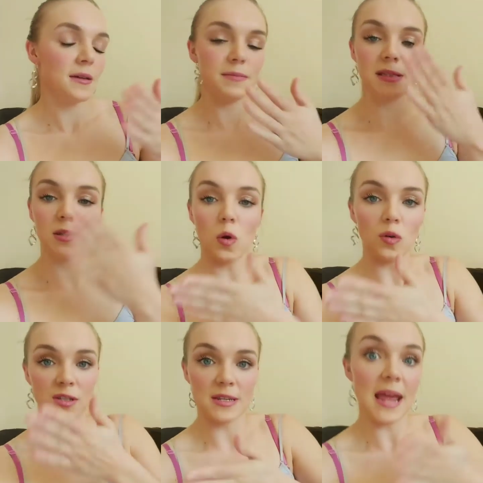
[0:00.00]

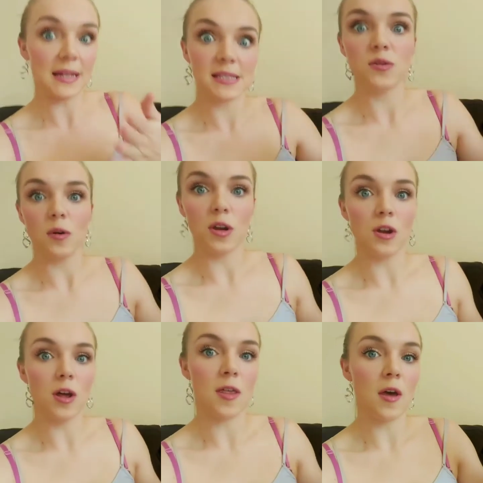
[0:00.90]
stalled next to one
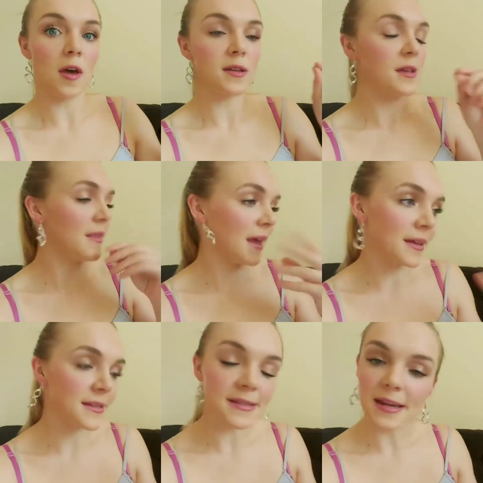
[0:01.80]
another, and they
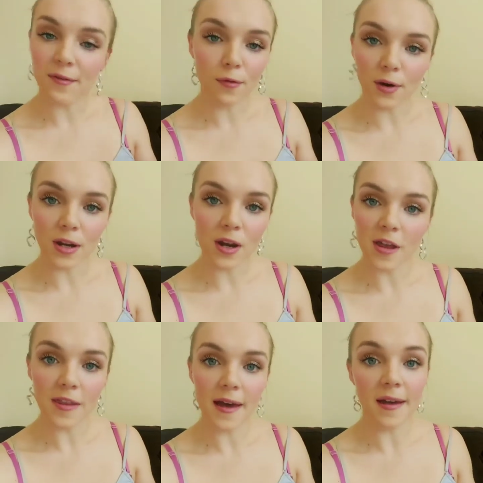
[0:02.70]
can sniff one
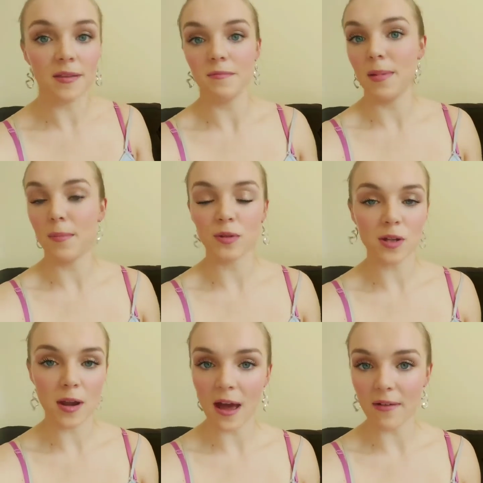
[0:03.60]
another, and people
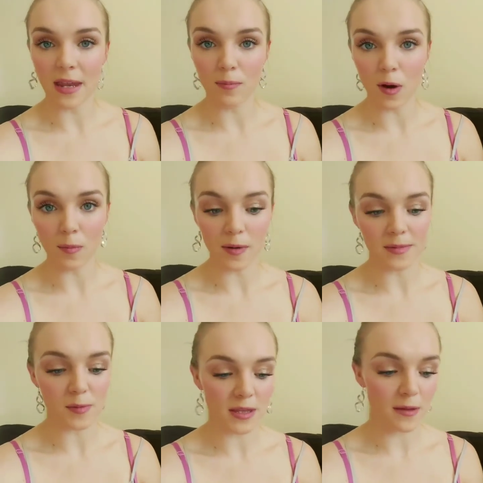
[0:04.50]
don't have any
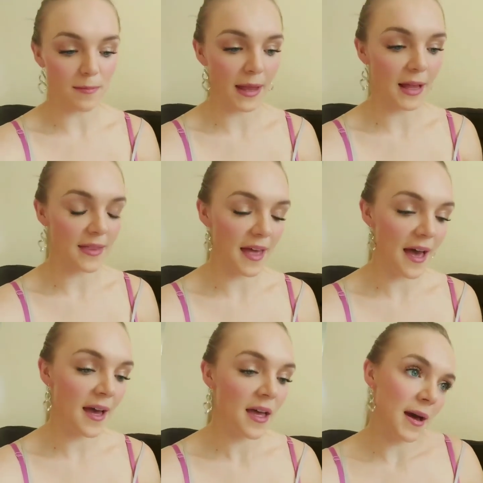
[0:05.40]
problems with them being like
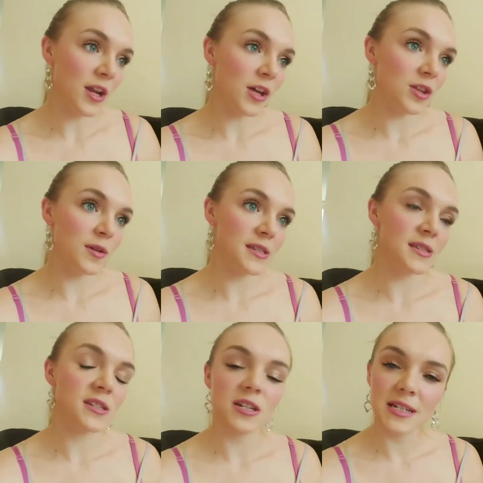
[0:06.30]
that. I know there was a
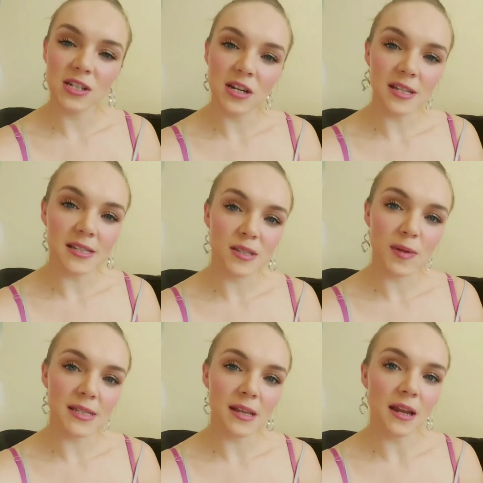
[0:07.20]
study done in
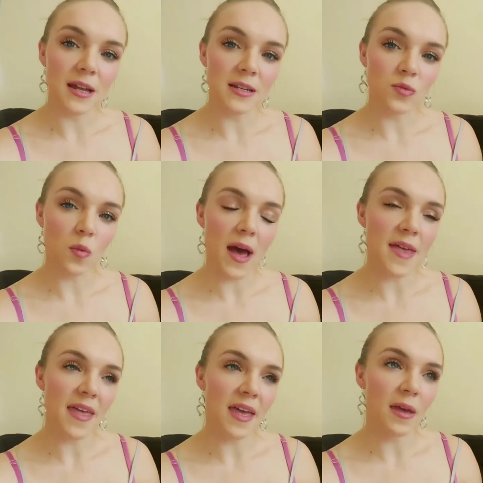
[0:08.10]
Switzerland where
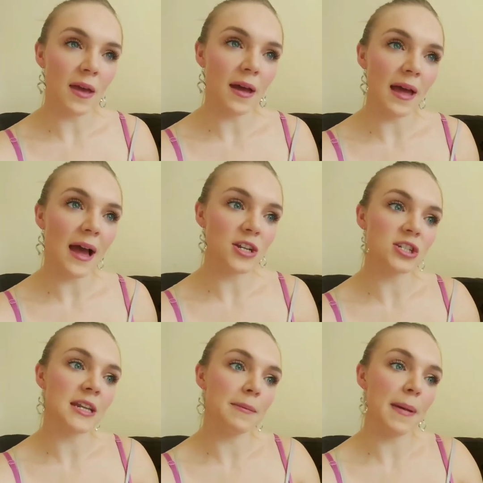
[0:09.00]
they
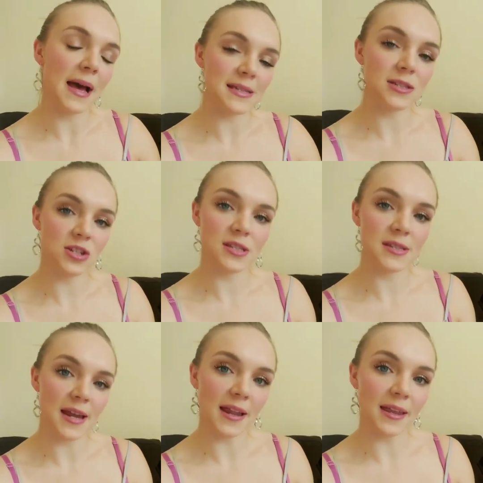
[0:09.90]
actually pastured
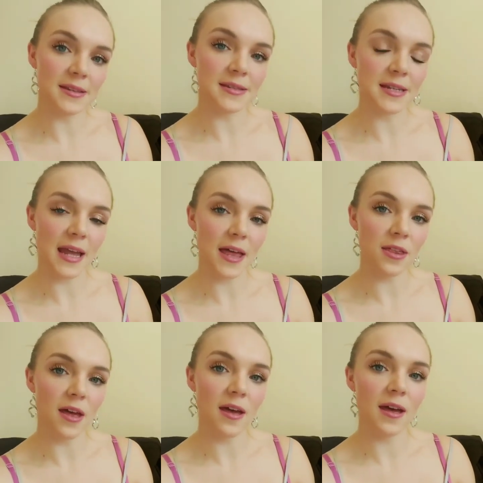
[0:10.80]
stallions
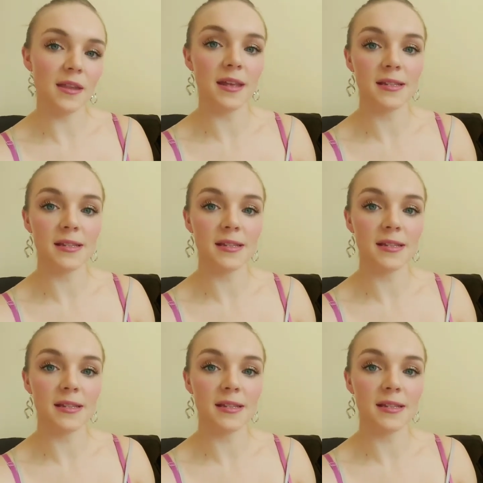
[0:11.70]
together, and they